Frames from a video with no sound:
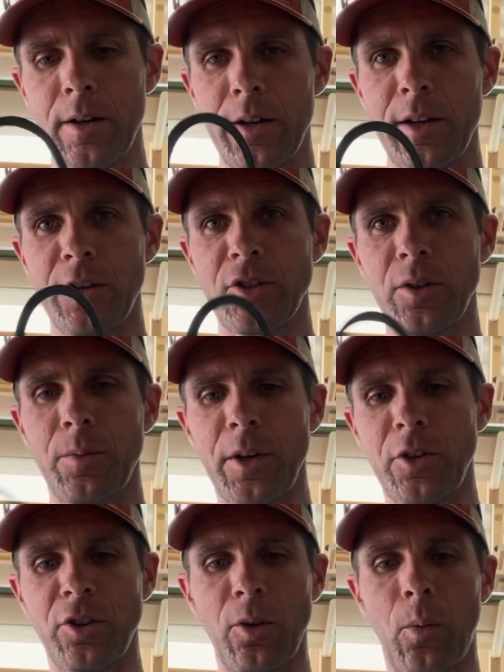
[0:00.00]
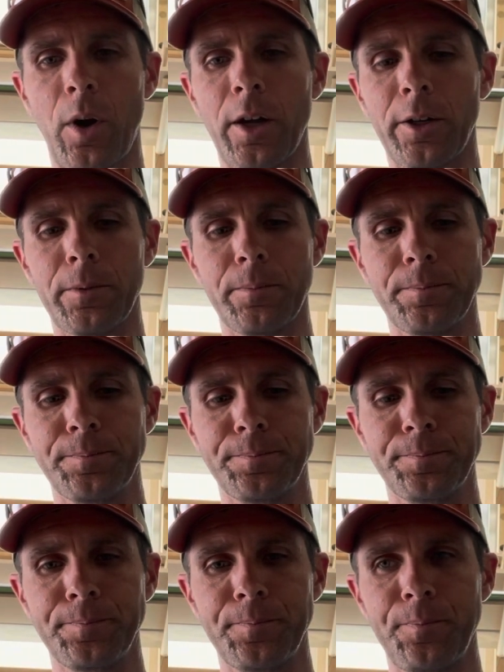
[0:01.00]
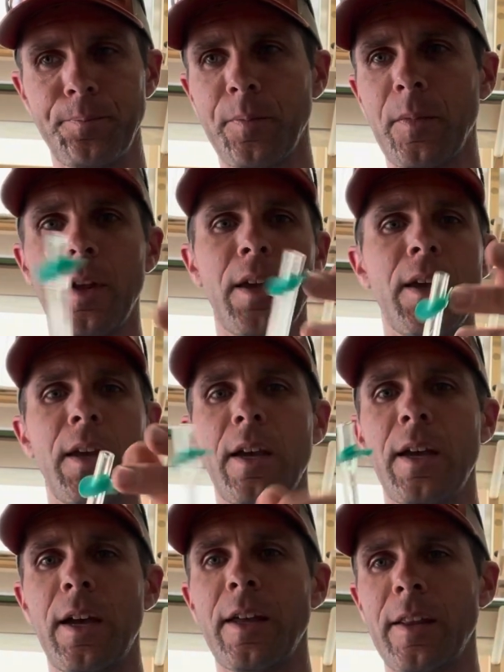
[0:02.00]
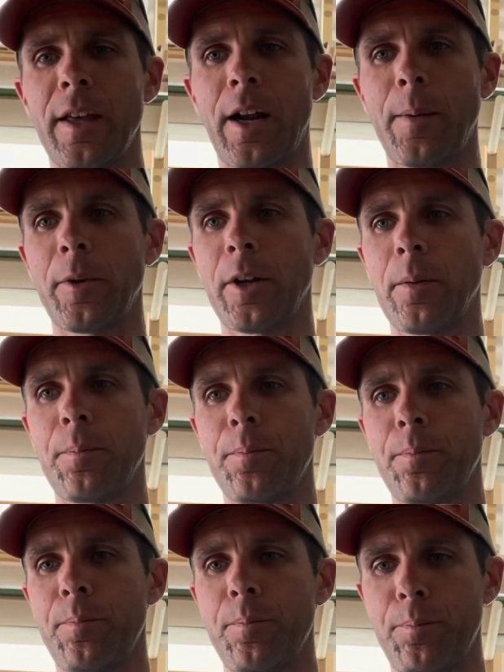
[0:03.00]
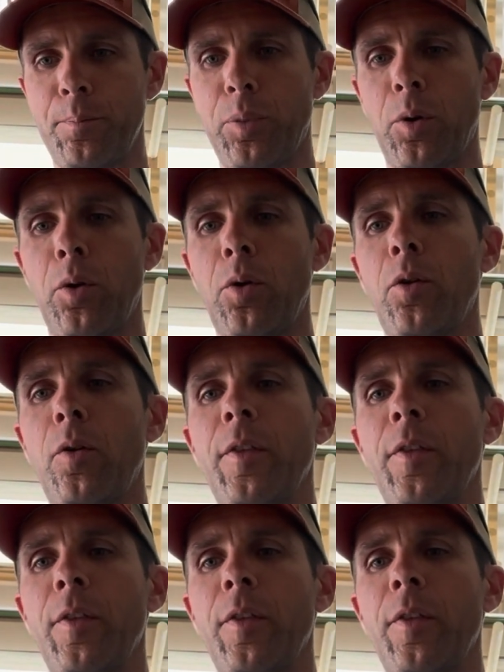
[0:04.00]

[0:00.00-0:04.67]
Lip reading: it should reach the water. And then I'm gonna pull